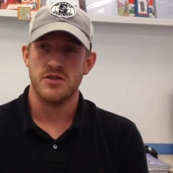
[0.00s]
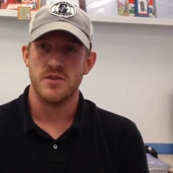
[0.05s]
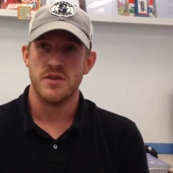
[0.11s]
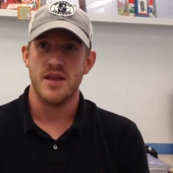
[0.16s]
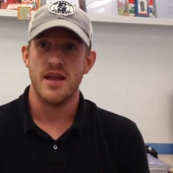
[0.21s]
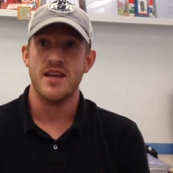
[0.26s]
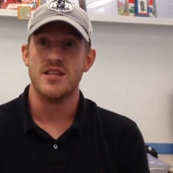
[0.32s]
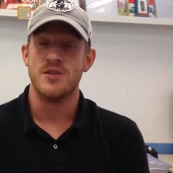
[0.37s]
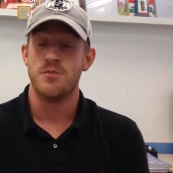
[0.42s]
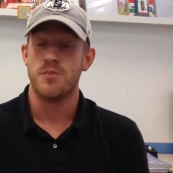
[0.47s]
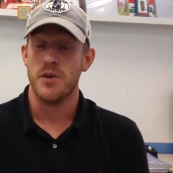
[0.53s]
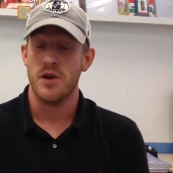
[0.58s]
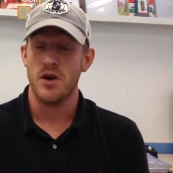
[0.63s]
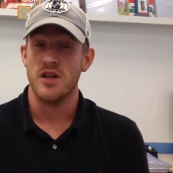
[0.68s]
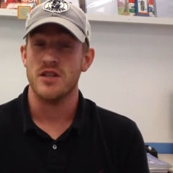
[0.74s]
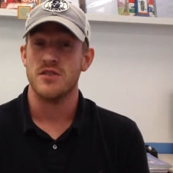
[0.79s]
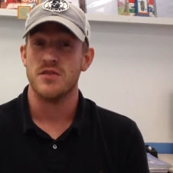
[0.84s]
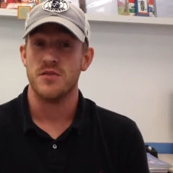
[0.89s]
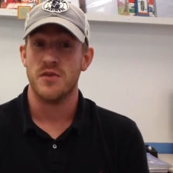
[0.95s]
they
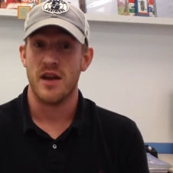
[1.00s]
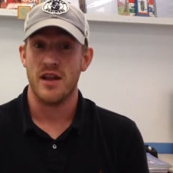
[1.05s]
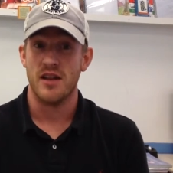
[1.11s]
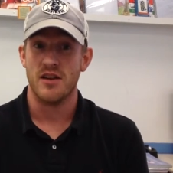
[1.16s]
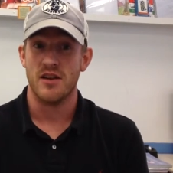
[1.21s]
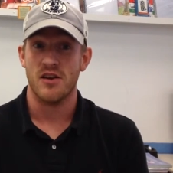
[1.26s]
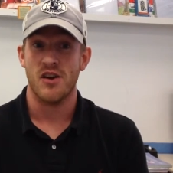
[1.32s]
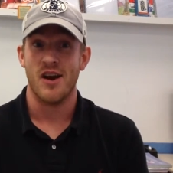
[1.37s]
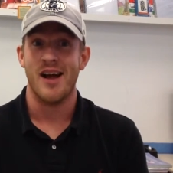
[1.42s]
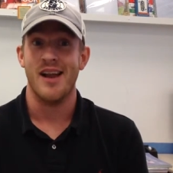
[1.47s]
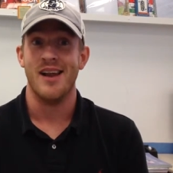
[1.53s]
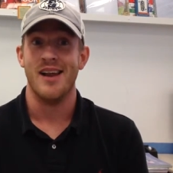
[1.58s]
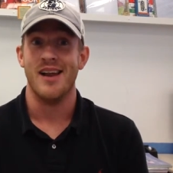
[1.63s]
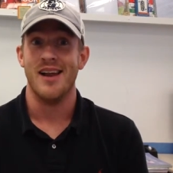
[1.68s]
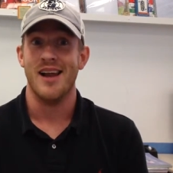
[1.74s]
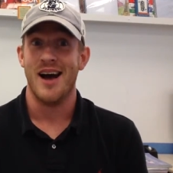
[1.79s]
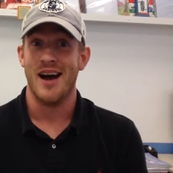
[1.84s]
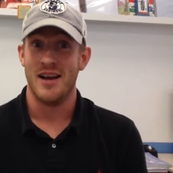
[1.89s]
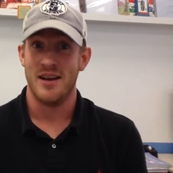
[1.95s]
experience failure a
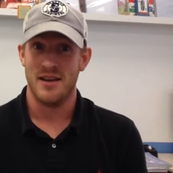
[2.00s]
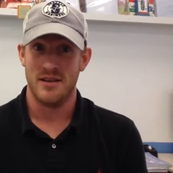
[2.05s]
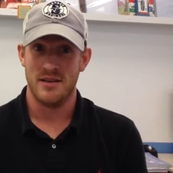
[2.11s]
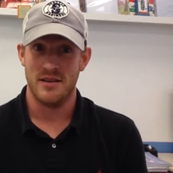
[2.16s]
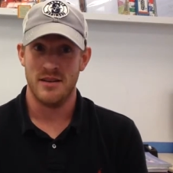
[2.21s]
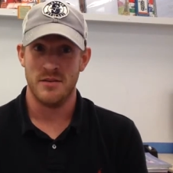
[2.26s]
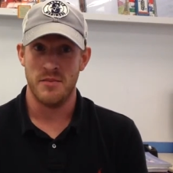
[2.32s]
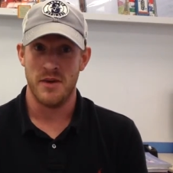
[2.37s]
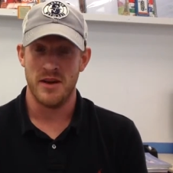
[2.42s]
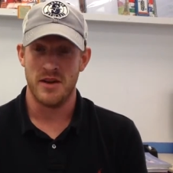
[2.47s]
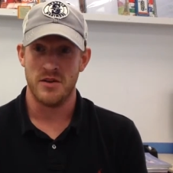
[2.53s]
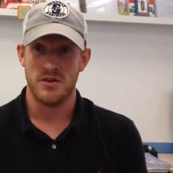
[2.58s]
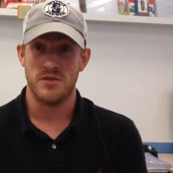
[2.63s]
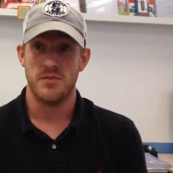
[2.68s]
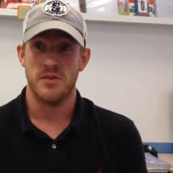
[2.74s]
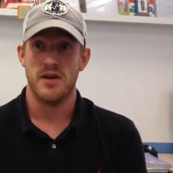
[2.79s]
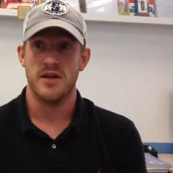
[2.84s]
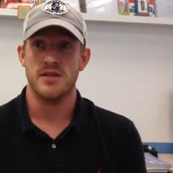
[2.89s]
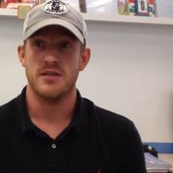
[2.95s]
lot in
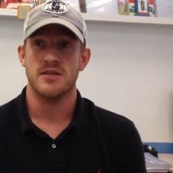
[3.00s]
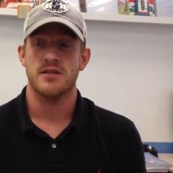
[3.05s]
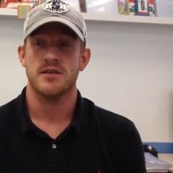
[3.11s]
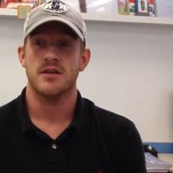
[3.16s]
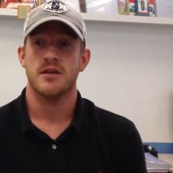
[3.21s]
makerspace.